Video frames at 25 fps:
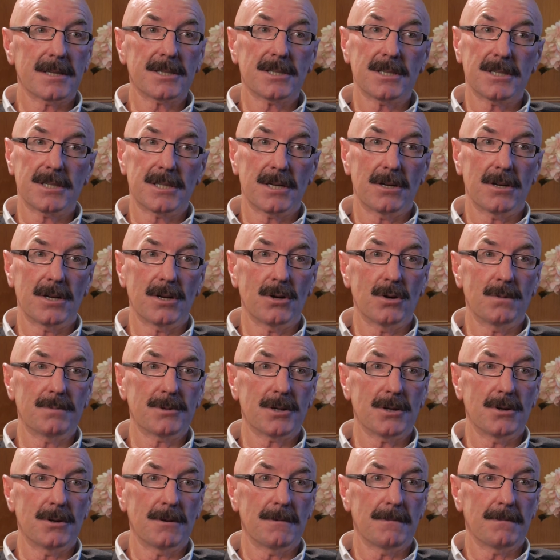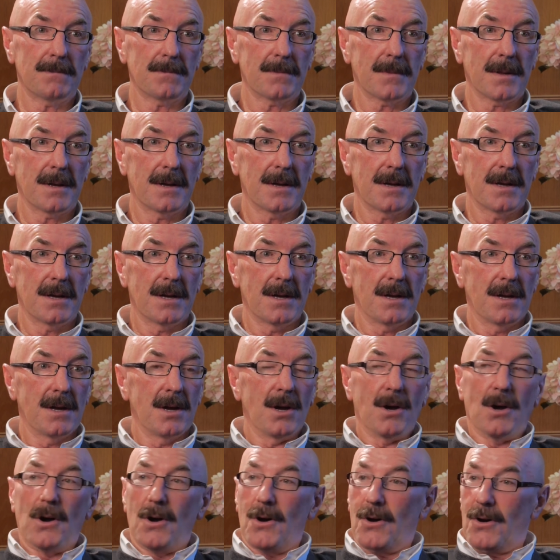The draw is going to be good, isn't it? You
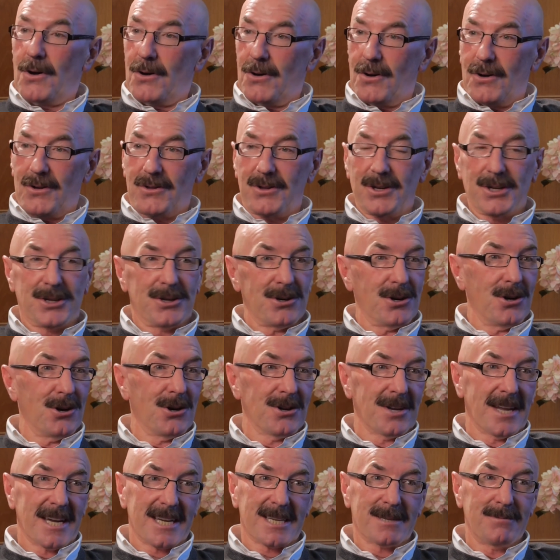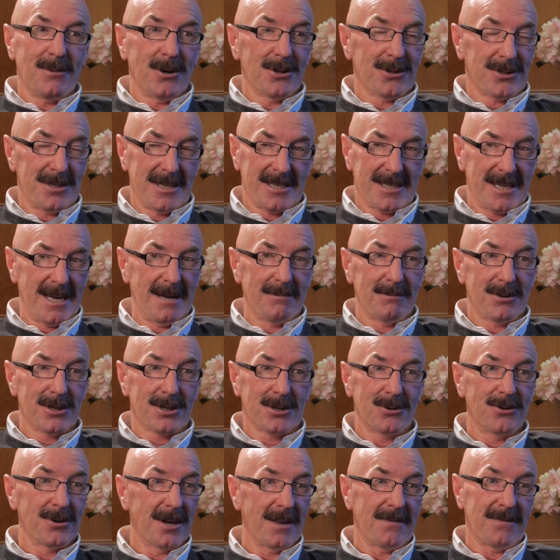know, next month, December. The draw next month, December,
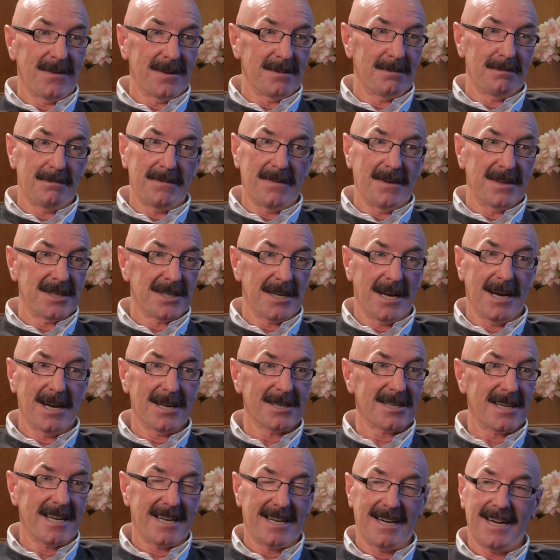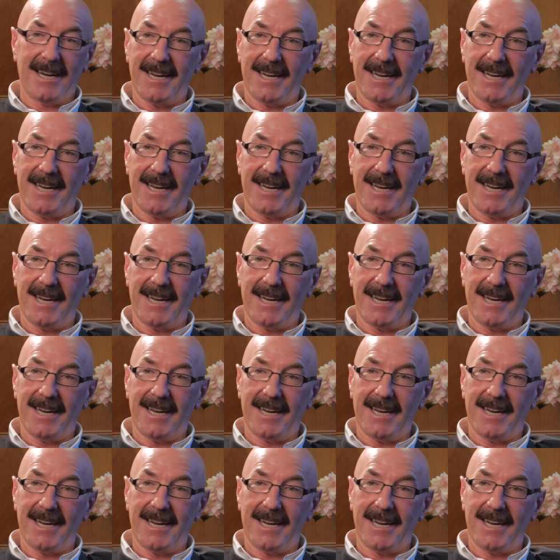is going to be fantastic.